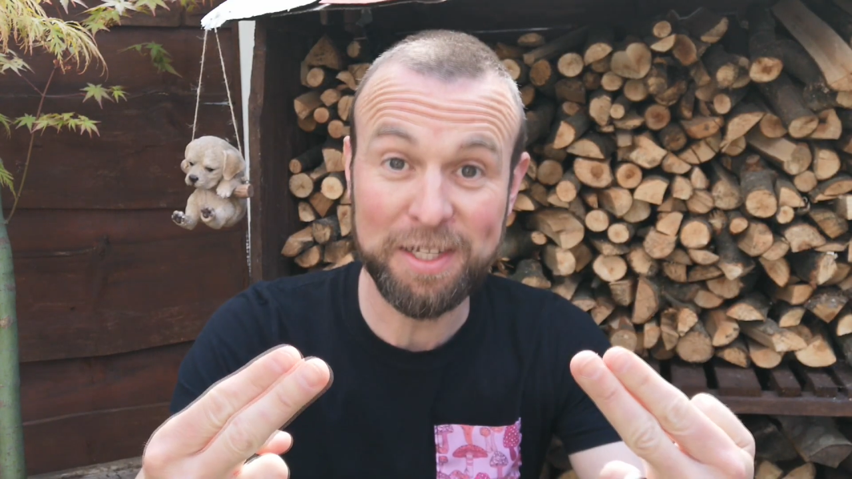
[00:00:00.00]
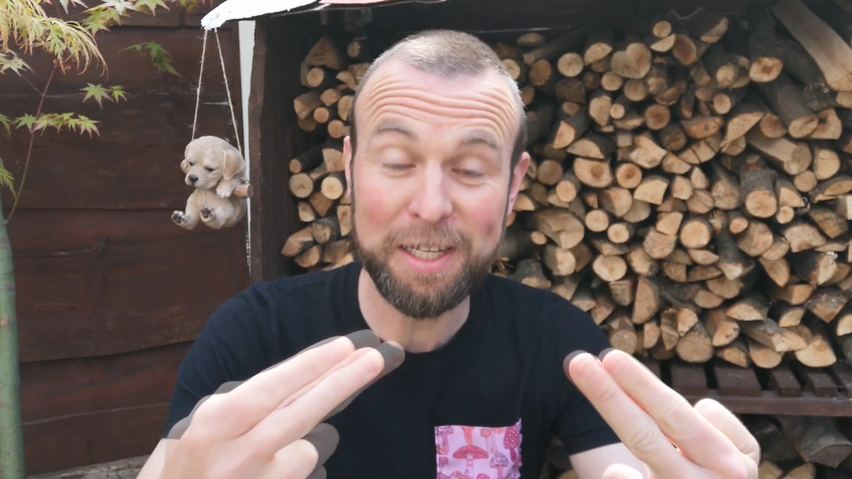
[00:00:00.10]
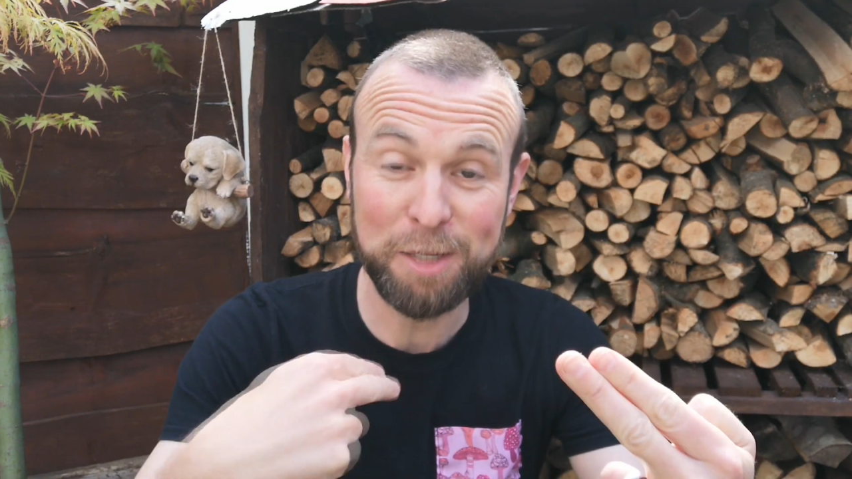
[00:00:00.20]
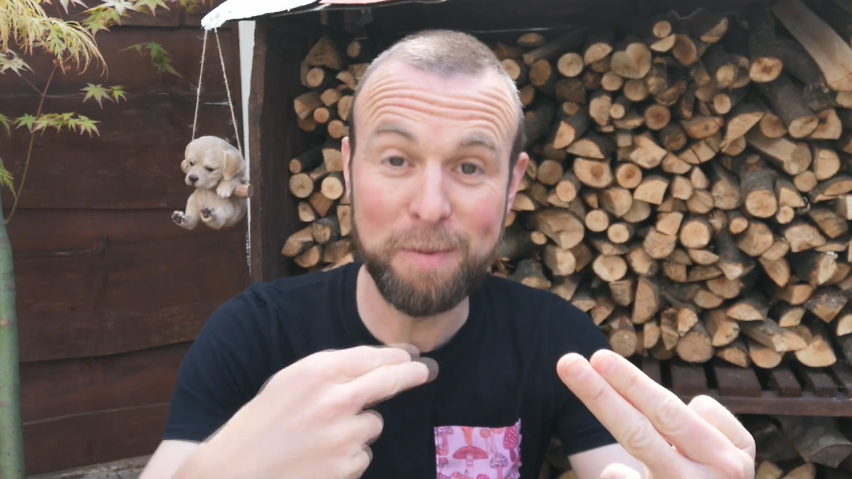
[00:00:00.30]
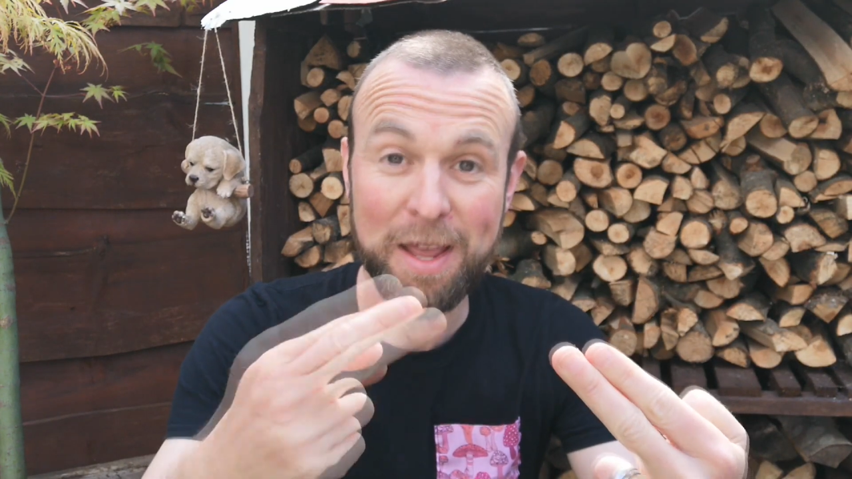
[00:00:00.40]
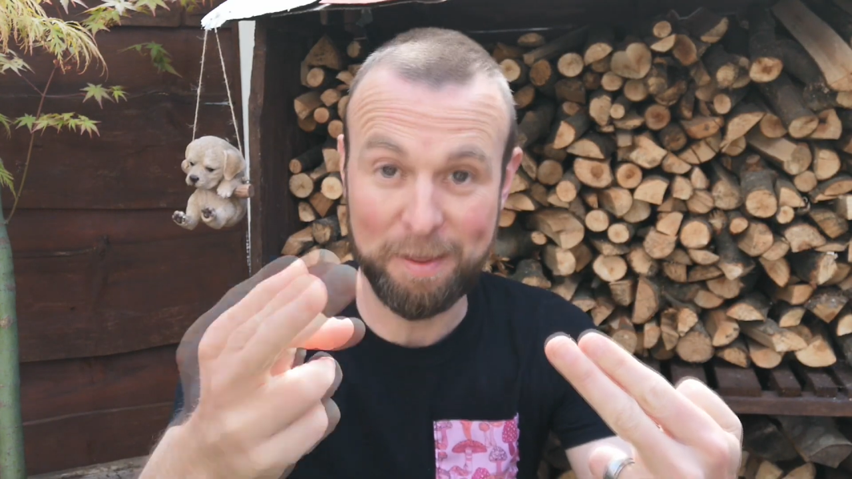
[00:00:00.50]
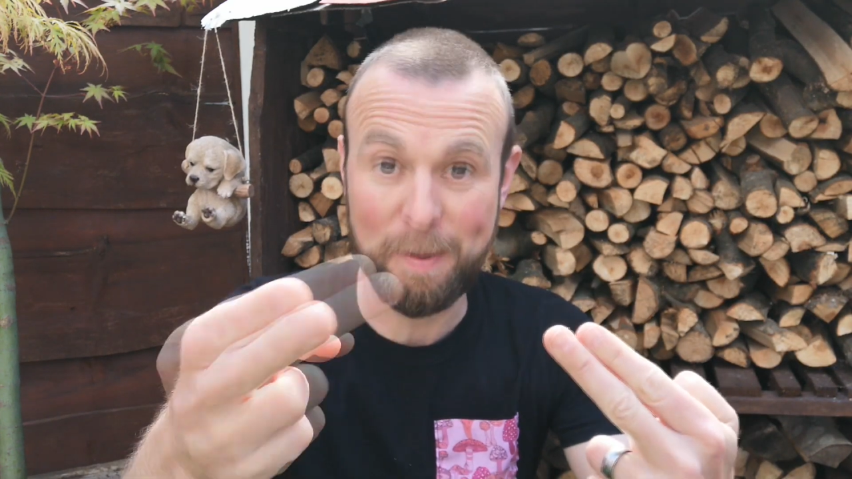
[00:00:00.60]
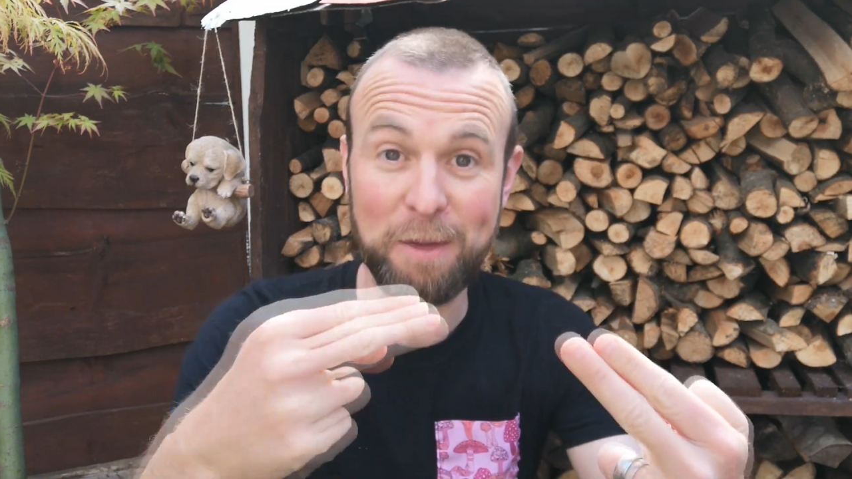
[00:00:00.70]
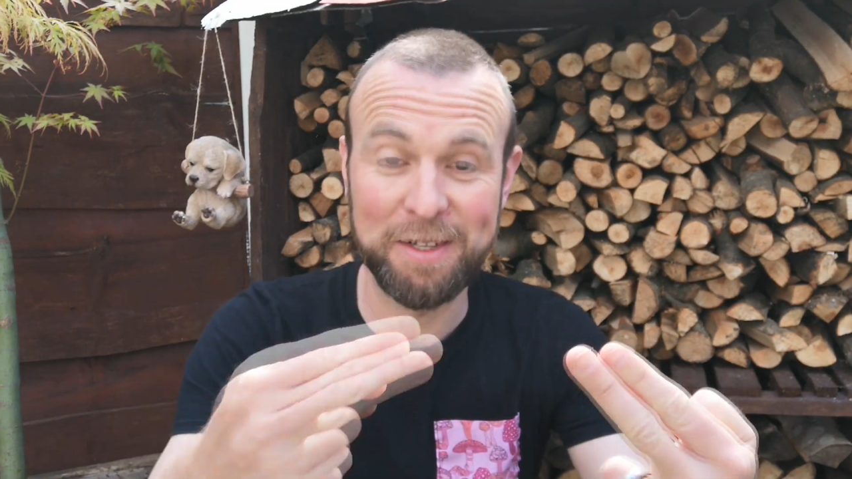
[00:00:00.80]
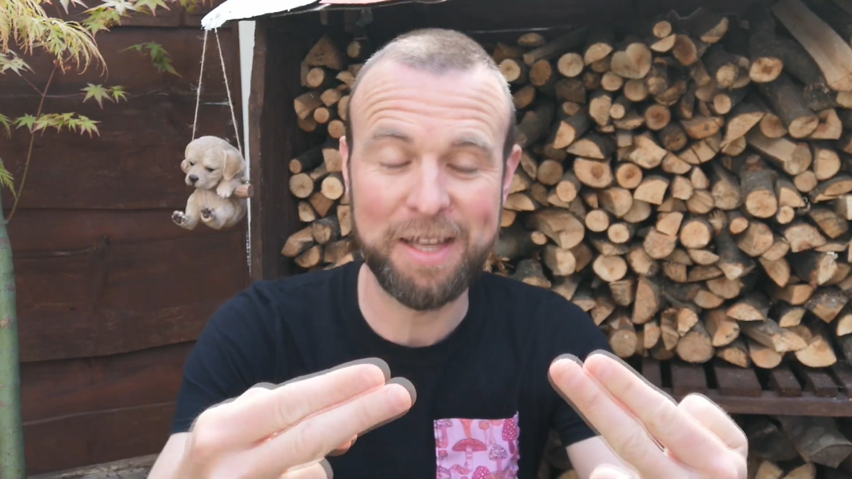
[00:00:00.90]
teaching me at
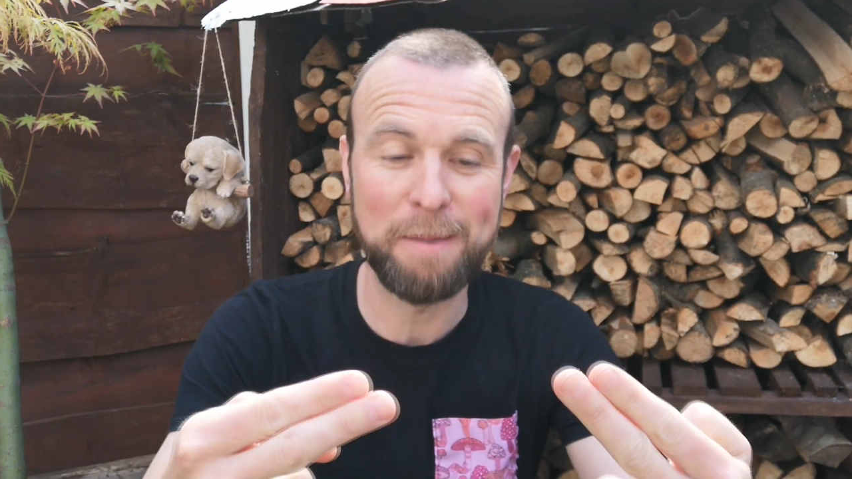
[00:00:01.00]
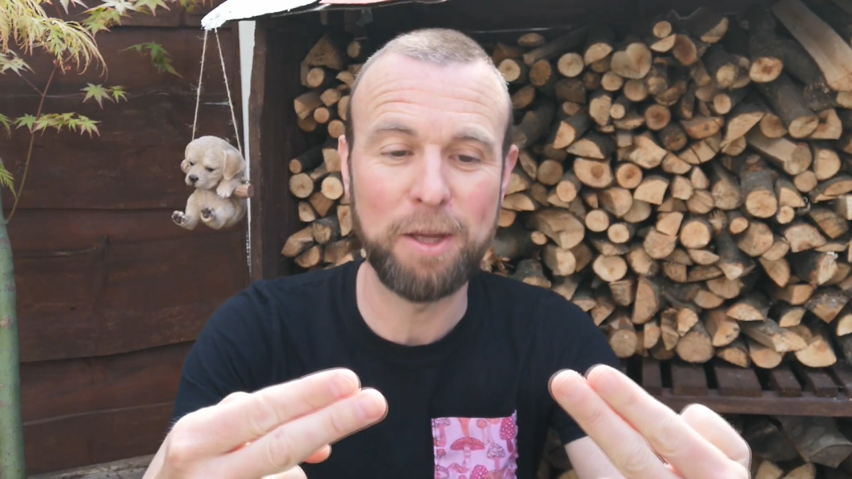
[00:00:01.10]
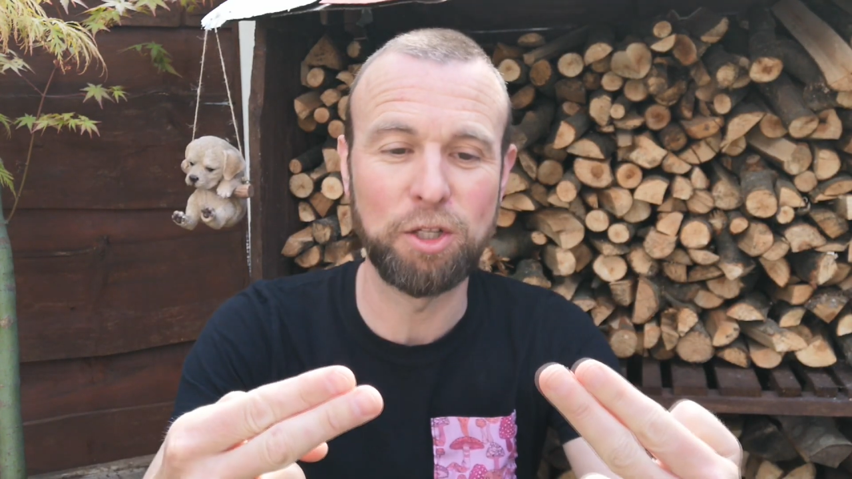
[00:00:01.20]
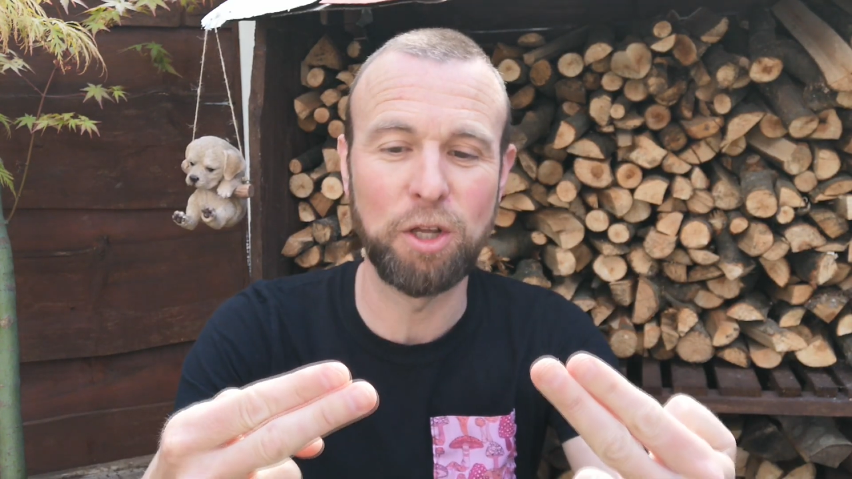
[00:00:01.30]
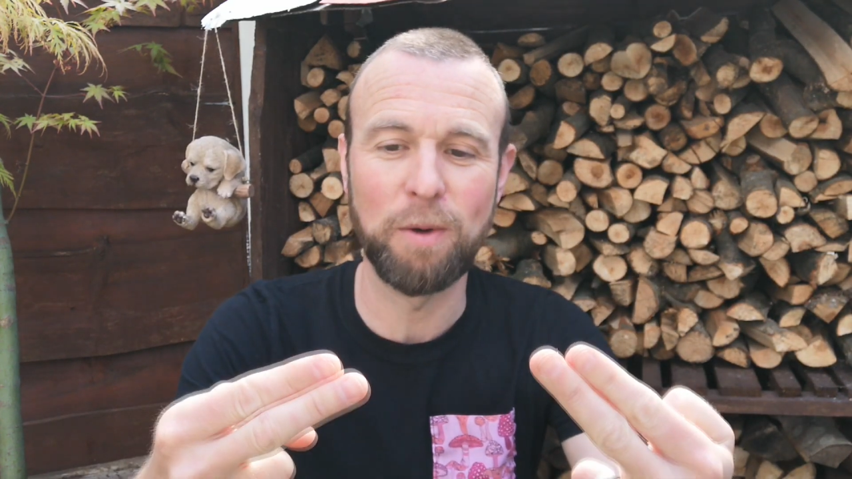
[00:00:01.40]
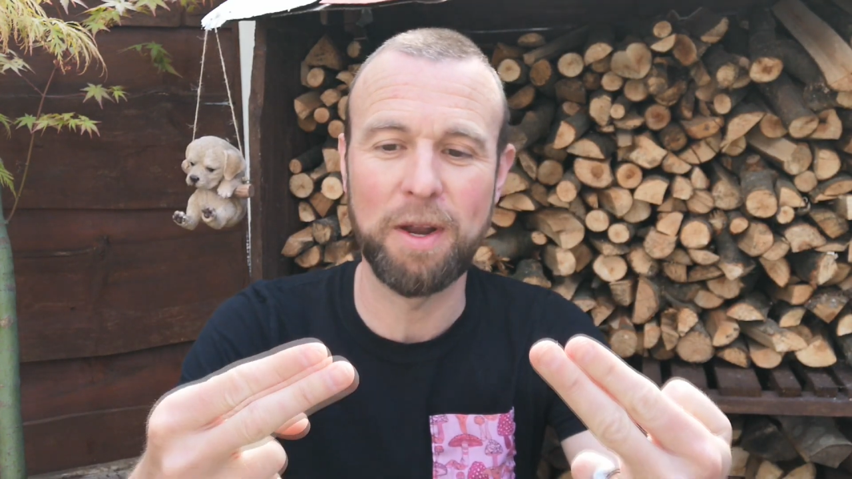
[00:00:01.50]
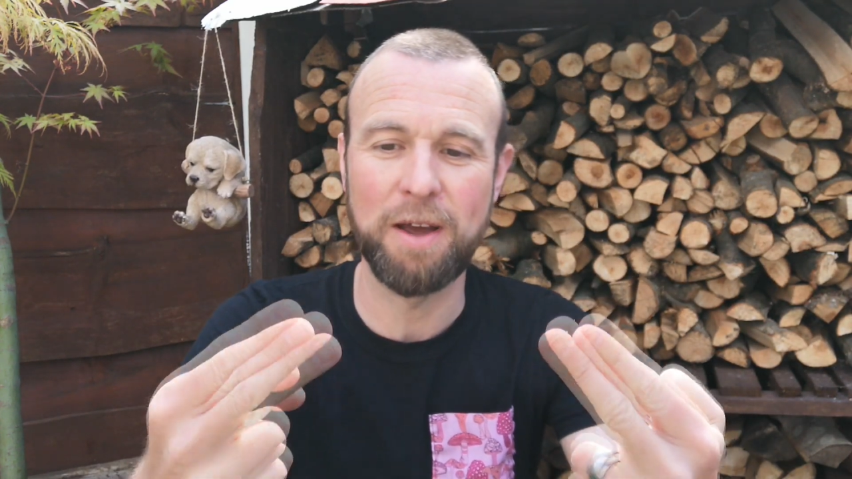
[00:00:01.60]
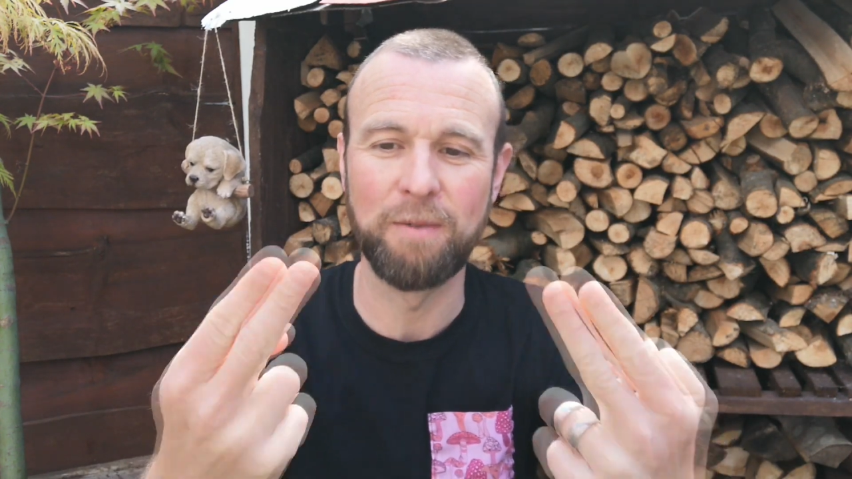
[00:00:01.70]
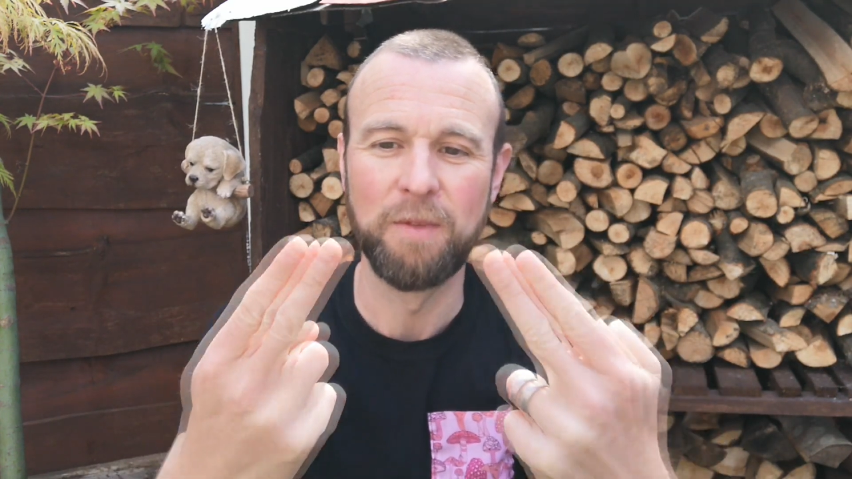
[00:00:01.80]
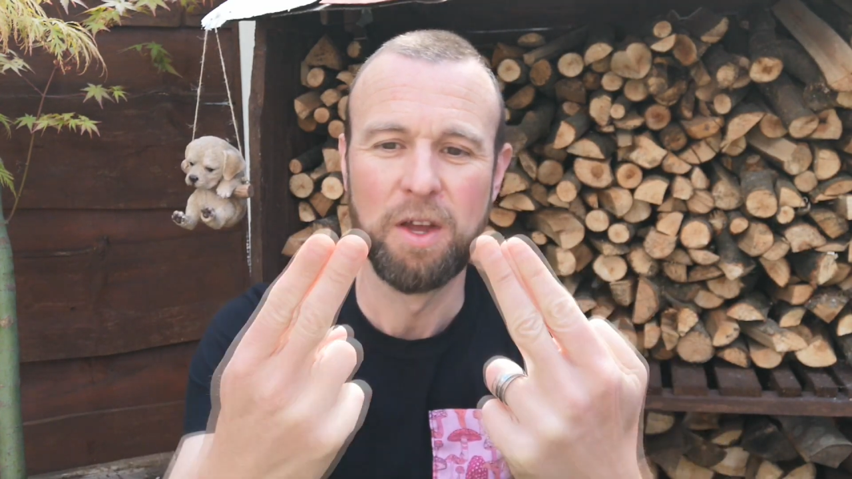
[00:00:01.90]
about the same age that you are
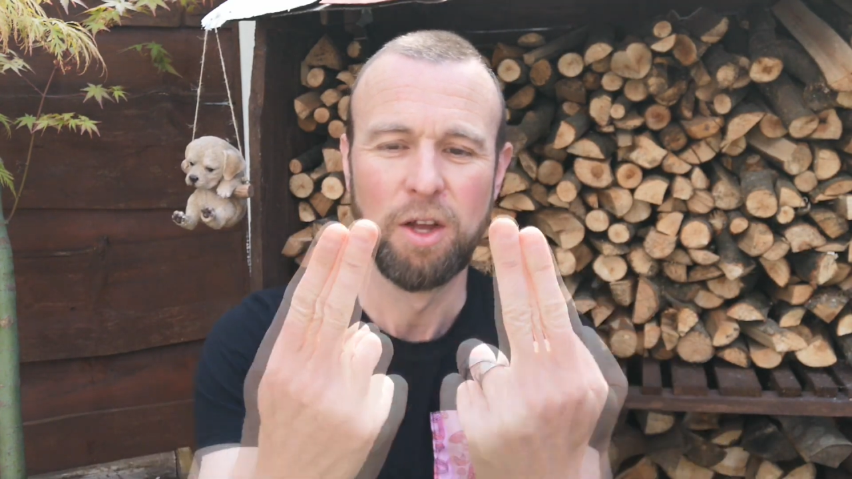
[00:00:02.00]
now.